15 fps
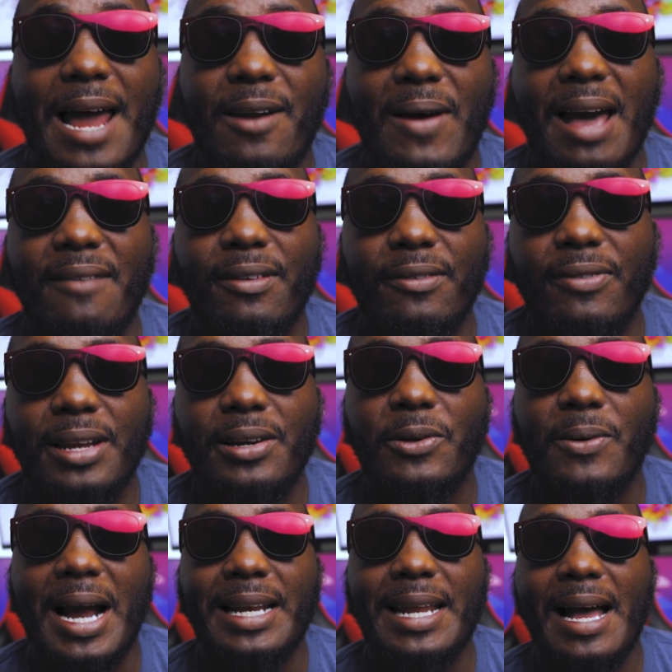I don't have a fender
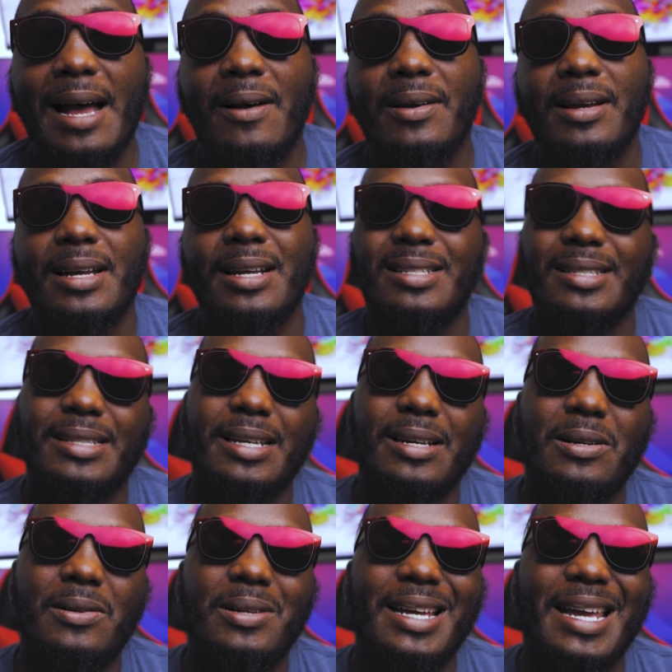right now. It's
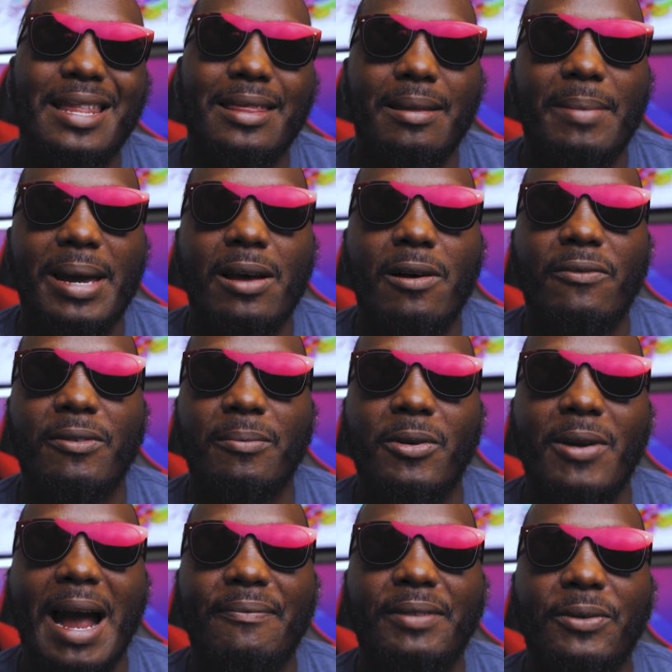still in the mail from
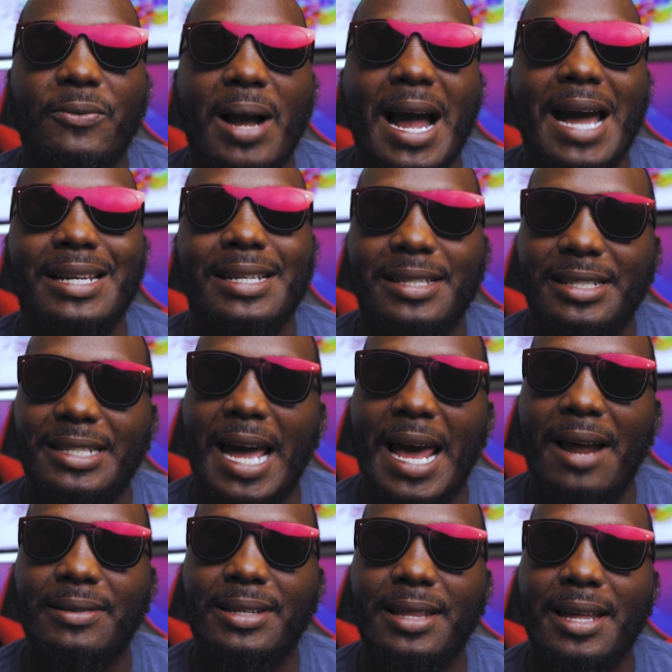Craft and Ride.
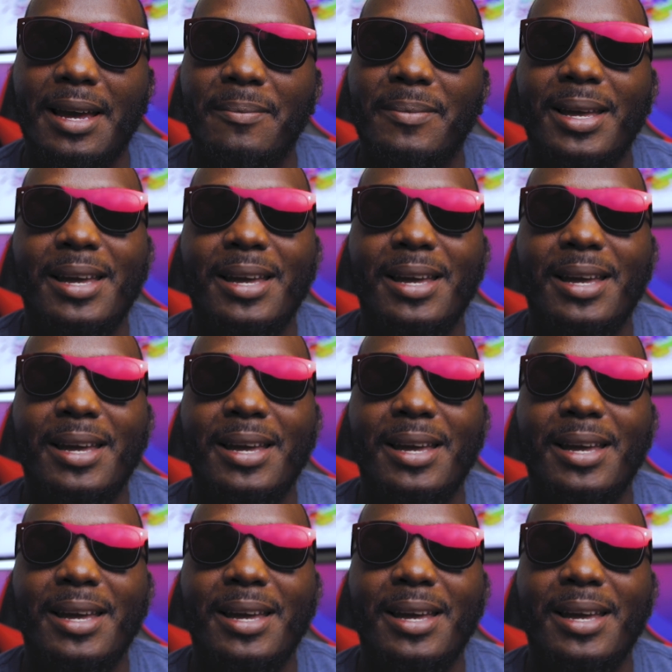Shout out to them.